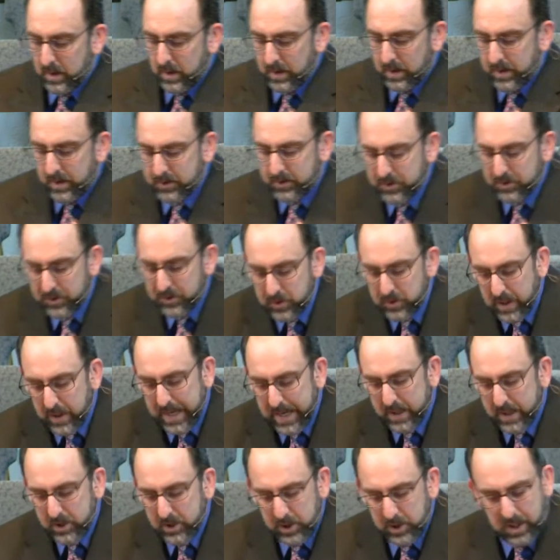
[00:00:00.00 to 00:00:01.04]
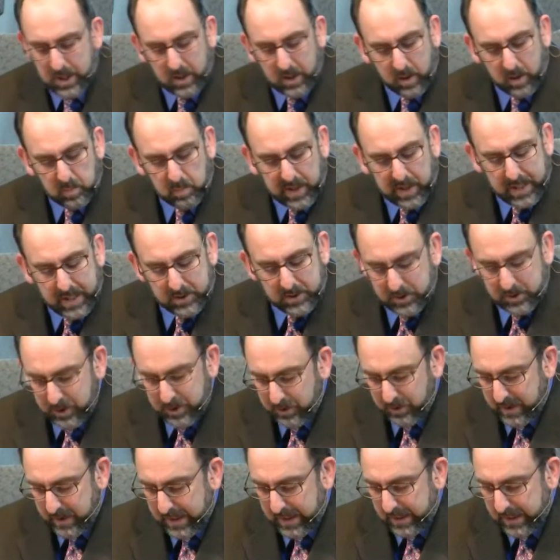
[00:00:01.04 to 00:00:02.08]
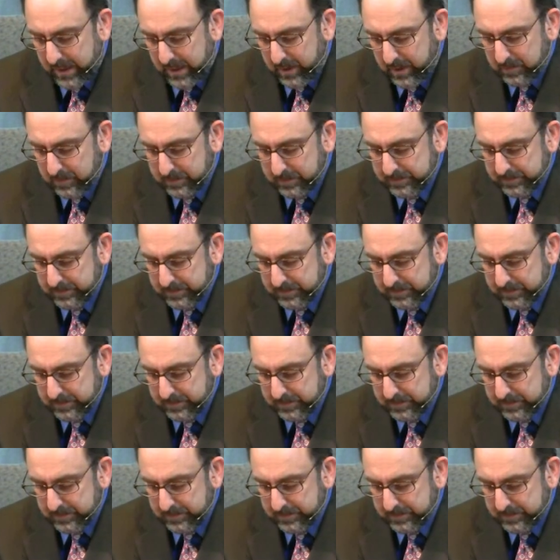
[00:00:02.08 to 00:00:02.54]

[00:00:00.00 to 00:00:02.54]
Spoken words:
This strategy on page 280.